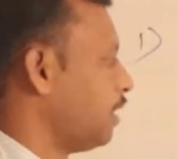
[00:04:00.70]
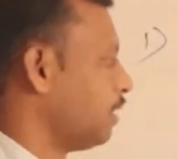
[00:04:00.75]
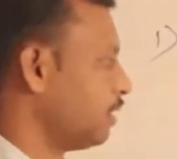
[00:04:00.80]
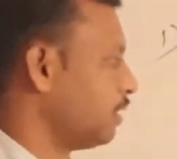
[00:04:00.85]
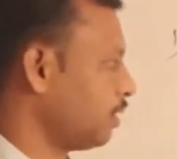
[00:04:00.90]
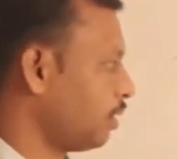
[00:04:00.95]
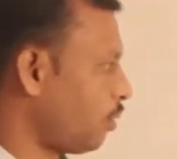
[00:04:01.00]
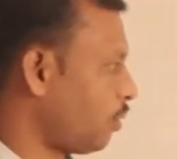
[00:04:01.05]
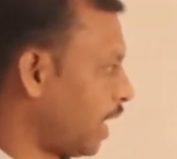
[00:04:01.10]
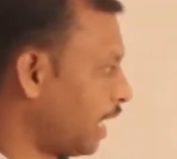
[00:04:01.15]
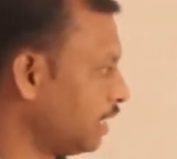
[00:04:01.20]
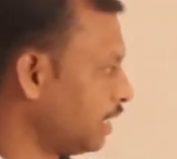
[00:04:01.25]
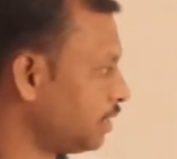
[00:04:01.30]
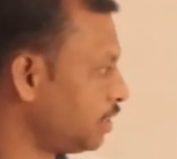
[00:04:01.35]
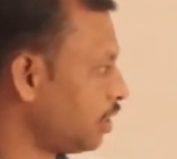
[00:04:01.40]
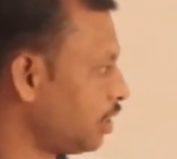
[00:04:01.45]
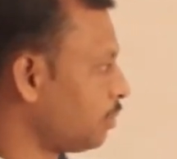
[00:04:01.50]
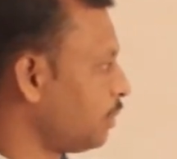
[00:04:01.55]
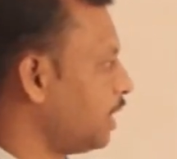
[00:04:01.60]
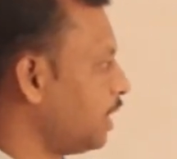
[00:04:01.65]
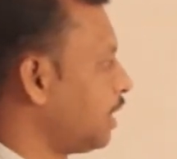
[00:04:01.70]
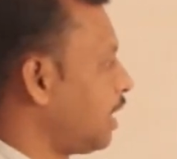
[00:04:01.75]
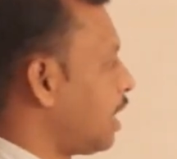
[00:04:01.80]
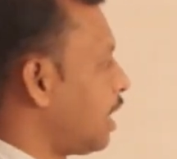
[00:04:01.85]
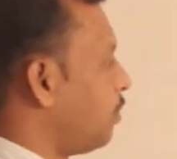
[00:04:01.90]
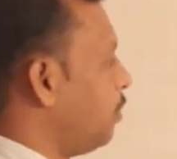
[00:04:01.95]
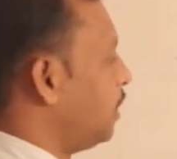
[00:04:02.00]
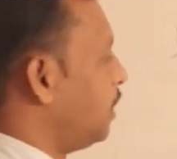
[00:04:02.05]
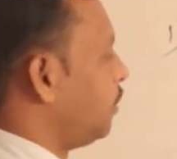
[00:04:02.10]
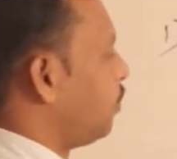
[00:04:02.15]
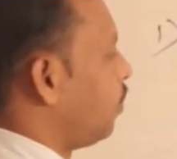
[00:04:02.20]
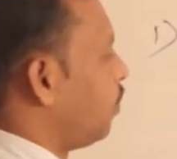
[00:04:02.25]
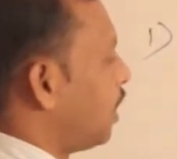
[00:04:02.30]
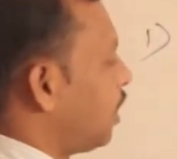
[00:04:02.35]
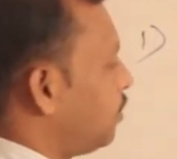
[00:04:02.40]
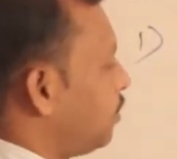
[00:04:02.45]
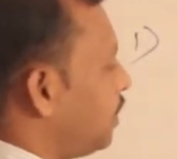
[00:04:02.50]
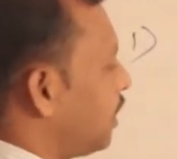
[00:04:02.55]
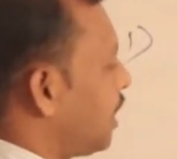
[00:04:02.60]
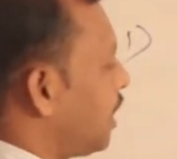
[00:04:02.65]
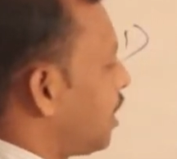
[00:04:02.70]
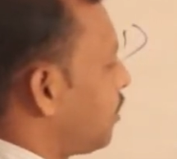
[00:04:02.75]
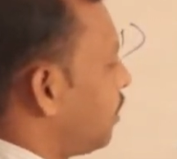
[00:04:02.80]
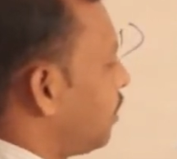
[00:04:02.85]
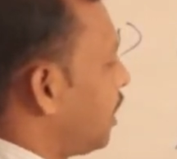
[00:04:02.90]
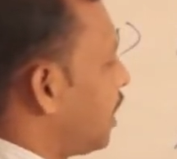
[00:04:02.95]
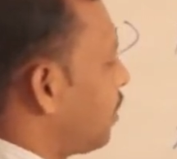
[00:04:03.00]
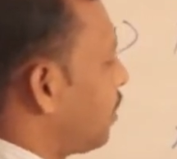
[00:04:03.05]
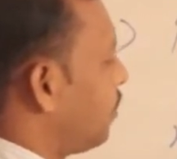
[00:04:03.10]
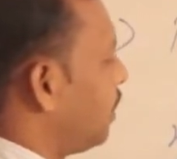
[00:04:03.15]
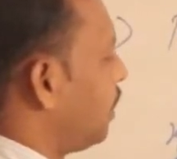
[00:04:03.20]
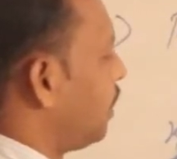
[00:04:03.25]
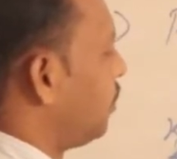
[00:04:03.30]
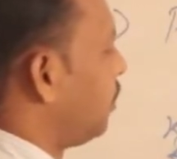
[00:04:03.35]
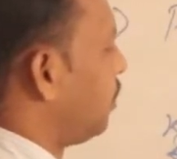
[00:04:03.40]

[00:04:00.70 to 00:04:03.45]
the valency of that carbon, one of the carbon double